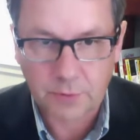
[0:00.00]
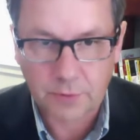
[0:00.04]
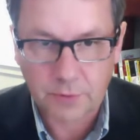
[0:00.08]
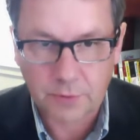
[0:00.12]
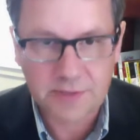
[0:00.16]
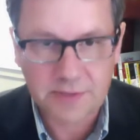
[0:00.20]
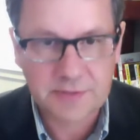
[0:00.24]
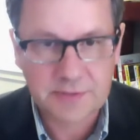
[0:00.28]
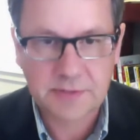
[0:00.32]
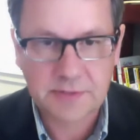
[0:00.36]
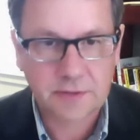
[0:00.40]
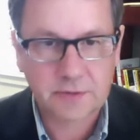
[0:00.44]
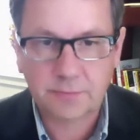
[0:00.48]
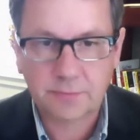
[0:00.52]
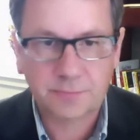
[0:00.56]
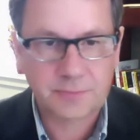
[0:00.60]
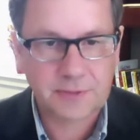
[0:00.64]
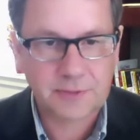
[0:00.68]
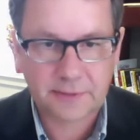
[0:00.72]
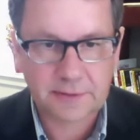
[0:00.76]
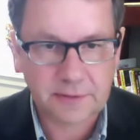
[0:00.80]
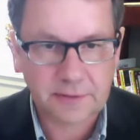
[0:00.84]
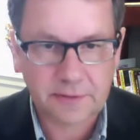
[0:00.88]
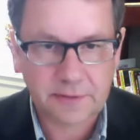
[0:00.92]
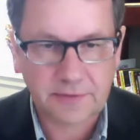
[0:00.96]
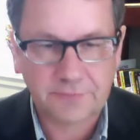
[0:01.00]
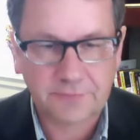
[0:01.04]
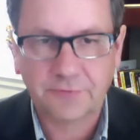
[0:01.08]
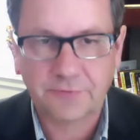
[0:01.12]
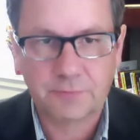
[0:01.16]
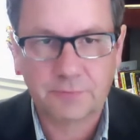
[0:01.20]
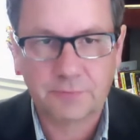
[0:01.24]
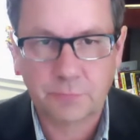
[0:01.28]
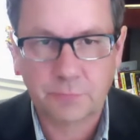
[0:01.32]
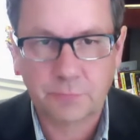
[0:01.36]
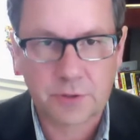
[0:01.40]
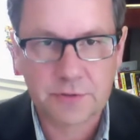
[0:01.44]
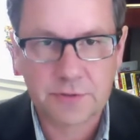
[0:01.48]
It's a completely different
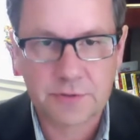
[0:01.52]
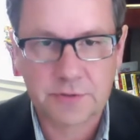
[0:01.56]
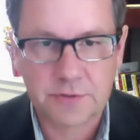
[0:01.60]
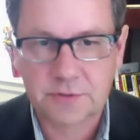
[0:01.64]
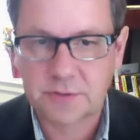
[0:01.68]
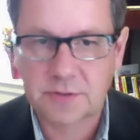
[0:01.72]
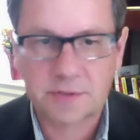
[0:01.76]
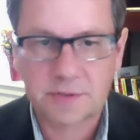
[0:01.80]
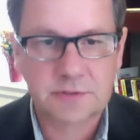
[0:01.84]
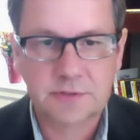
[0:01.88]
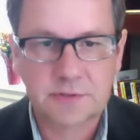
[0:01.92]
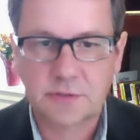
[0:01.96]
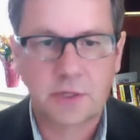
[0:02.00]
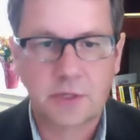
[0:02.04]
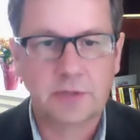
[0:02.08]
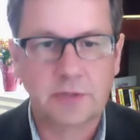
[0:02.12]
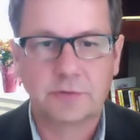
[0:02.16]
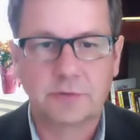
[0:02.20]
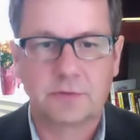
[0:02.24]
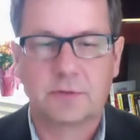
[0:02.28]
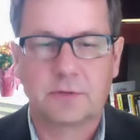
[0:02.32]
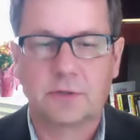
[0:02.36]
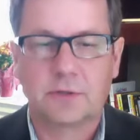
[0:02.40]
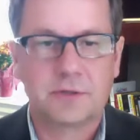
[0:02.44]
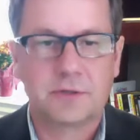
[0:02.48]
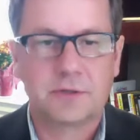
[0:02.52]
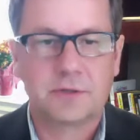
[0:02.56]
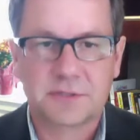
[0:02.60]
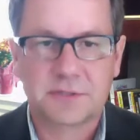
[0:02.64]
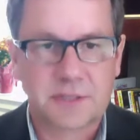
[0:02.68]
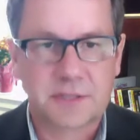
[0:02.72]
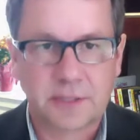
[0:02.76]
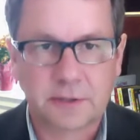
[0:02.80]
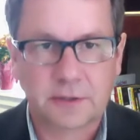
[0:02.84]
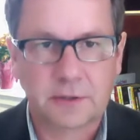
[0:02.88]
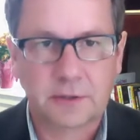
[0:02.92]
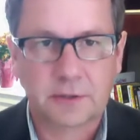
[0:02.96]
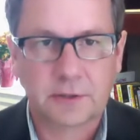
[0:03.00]
process. It's not a
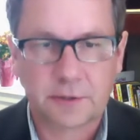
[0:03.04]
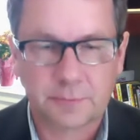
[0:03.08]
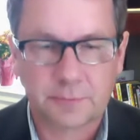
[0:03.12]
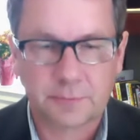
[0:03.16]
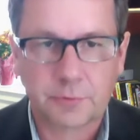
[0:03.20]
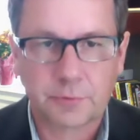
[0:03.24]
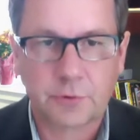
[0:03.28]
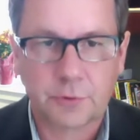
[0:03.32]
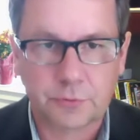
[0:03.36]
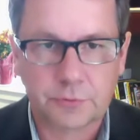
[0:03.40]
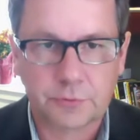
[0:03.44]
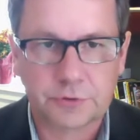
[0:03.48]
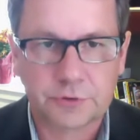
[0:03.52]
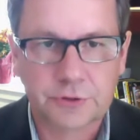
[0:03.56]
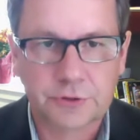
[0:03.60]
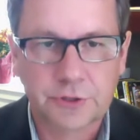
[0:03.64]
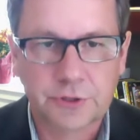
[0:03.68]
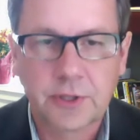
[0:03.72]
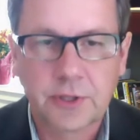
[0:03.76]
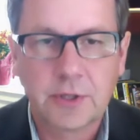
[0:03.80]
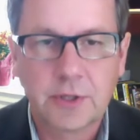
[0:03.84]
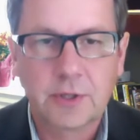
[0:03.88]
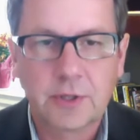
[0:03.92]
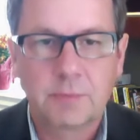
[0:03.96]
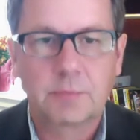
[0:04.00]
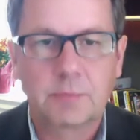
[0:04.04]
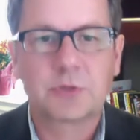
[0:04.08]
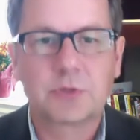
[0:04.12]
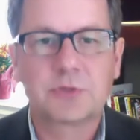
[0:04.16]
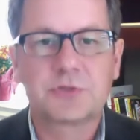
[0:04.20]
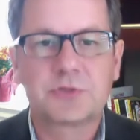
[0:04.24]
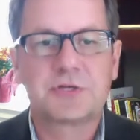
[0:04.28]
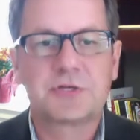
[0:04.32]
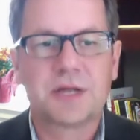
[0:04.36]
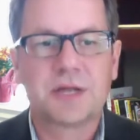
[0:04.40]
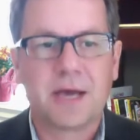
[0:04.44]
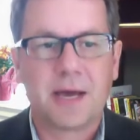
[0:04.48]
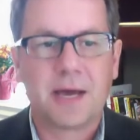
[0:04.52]
designerly approach,
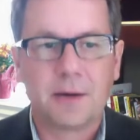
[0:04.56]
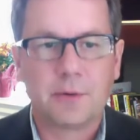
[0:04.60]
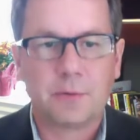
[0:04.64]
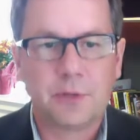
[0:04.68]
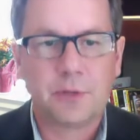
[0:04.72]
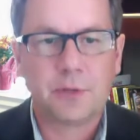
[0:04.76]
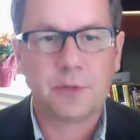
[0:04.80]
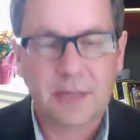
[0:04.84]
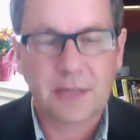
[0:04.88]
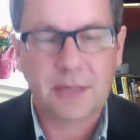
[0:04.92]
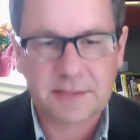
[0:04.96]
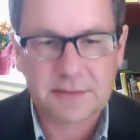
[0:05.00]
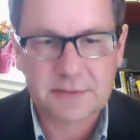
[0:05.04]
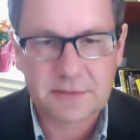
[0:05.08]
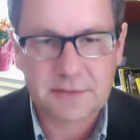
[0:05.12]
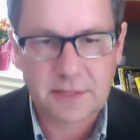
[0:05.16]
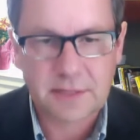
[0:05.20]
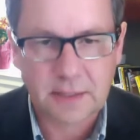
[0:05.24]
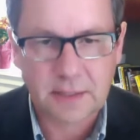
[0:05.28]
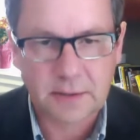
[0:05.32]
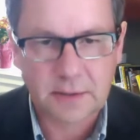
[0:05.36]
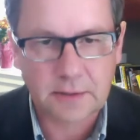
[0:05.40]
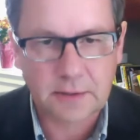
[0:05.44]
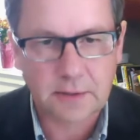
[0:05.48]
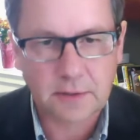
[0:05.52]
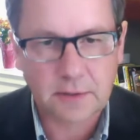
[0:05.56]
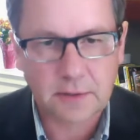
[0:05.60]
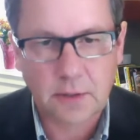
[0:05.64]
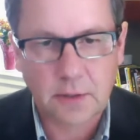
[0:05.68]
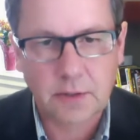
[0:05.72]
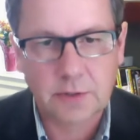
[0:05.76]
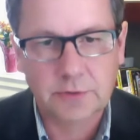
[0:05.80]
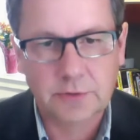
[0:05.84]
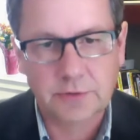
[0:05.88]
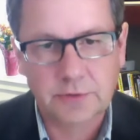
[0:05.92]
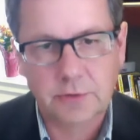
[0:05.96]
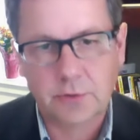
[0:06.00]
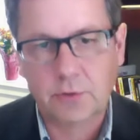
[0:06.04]
because now it has taken
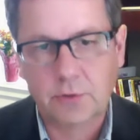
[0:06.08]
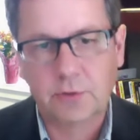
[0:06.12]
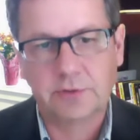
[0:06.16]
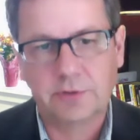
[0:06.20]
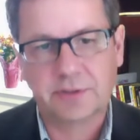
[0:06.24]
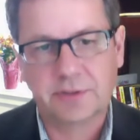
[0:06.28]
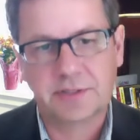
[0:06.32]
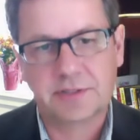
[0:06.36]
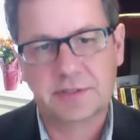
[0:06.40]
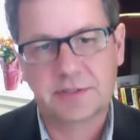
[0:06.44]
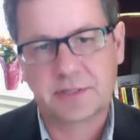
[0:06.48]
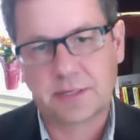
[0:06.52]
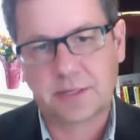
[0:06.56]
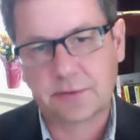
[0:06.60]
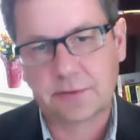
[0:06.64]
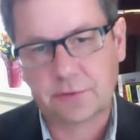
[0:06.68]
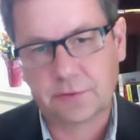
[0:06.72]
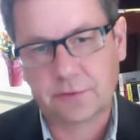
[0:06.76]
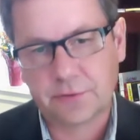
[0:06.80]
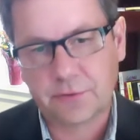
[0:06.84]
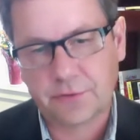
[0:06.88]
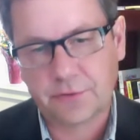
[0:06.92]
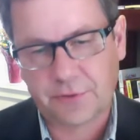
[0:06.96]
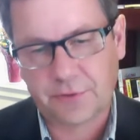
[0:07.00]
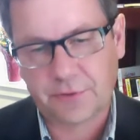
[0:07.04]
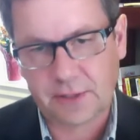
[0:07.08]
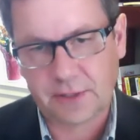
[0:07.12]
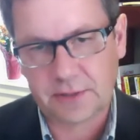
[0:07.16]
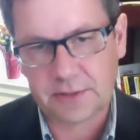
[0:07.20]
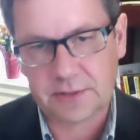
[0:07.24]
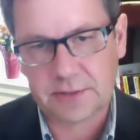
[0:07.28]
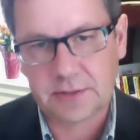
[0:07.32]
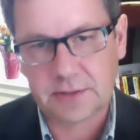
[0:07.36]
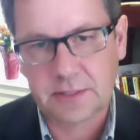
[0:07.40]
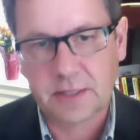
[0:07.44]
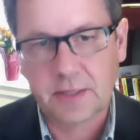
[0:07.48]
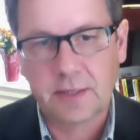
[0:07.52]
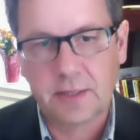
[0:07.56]
on all these other
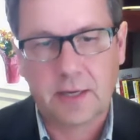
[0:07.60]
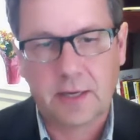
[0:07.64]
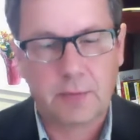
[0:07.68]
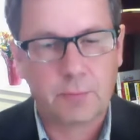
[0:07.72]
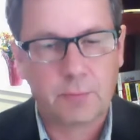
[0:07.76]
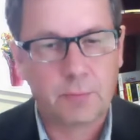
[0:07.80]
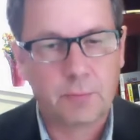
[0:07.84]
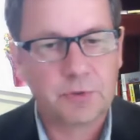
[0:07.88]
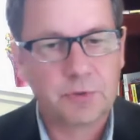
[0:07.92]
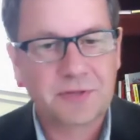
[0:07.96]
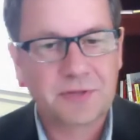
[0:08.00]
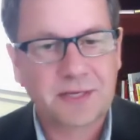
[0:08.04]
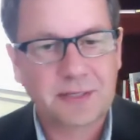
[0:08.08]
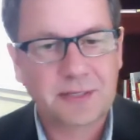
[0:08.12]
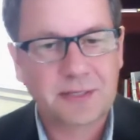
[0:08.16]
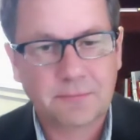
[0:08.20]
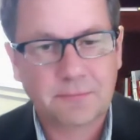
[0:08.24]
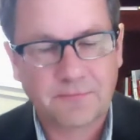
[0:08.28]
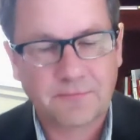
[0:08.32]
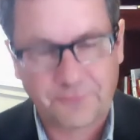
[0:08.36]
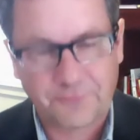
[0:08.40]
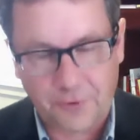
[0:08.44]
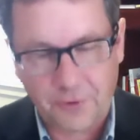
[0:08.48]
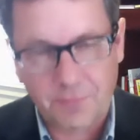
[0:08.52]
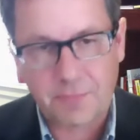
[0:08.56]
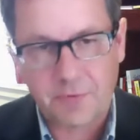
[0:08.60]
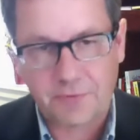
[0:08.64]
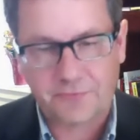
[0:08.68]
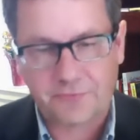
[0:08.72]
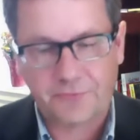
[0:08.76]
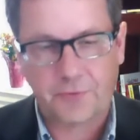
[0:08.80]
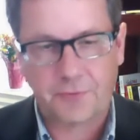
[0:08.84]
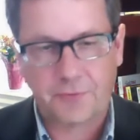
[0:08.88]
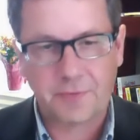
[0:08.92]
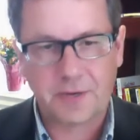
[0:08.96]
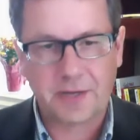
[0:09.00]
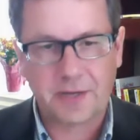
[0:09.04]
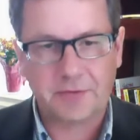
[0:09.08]
things and what that
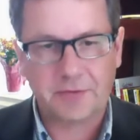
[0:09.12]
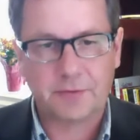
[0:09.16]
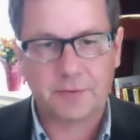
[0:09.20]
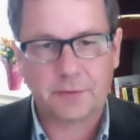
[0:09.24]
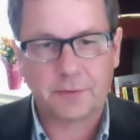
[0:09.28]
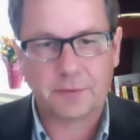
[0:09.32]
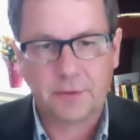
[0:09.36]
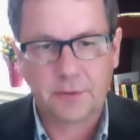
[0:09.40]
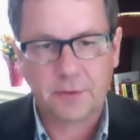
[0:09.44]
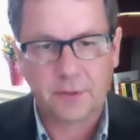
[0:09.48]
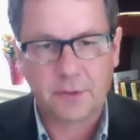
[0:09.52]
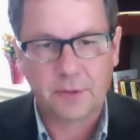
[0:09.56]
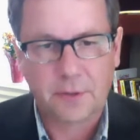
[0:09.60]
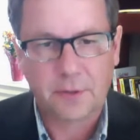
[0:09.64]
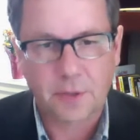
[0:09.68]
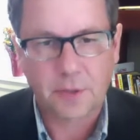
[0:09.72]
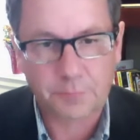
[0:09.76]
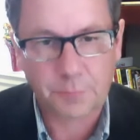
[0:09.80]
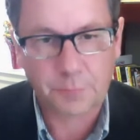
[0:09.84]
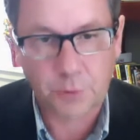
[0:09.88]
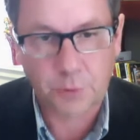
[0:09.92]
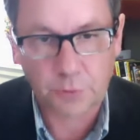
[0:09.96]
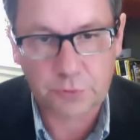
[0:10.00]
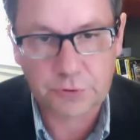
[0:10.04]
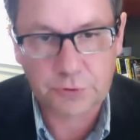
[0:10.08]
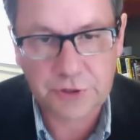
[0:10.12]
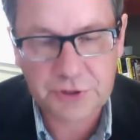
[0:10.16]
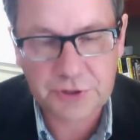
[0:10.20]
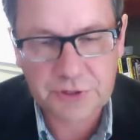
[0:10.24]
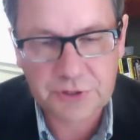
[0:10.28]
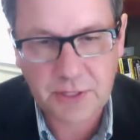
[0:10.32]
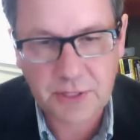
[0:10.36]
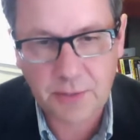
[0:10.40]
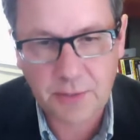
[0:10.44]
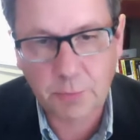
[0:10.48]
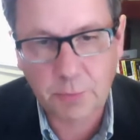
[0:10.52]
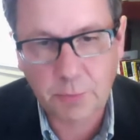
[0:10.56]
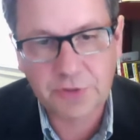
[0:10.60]
from other approaches,
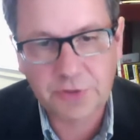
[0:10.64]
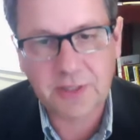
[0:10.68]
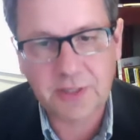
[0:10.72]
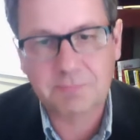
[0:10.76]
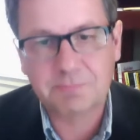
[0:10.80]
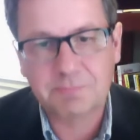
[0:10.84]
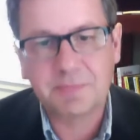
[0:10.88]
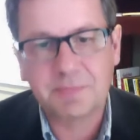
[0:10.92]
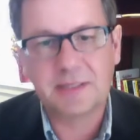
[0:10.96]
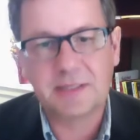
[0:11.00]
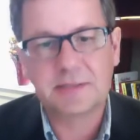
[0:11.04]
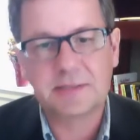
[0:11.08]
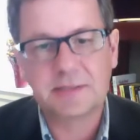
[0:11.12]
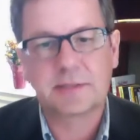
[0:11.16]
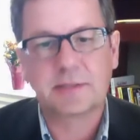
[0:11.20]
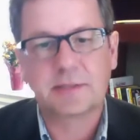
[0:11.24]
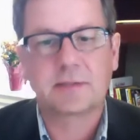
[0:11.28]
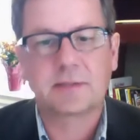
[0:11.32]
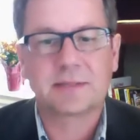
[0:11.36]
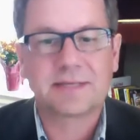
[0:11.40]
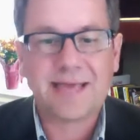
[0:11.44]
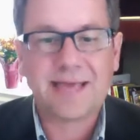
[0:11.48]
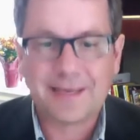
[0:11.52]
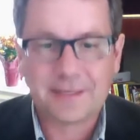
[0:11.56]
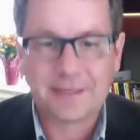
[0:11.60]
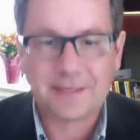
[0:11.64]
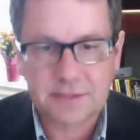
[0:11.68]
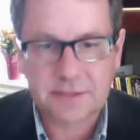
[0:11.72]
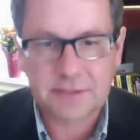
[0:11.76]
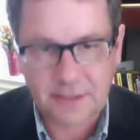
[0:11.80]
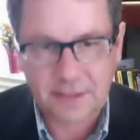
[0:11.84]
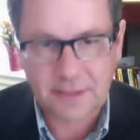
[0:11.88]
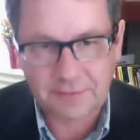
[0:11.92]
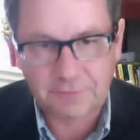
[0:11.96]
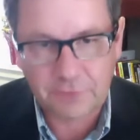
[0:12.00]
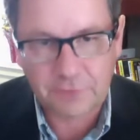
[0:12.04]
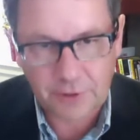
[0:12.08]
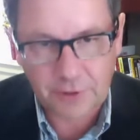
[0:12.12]
and what that means it can't
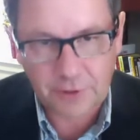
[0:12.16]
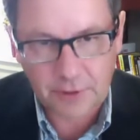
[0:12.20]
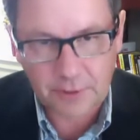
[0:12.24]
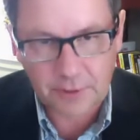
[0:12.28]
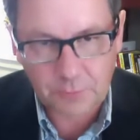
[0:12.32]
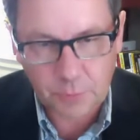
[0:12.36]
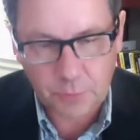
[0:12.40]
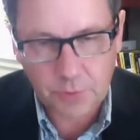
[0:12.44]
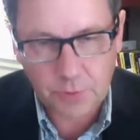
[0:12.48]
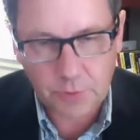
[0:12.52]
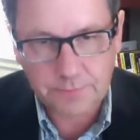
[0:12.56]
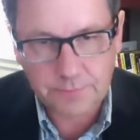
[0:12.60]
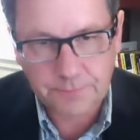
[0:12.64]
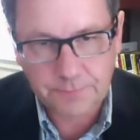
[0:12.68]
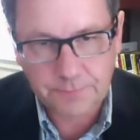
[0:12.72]
deliver anymore.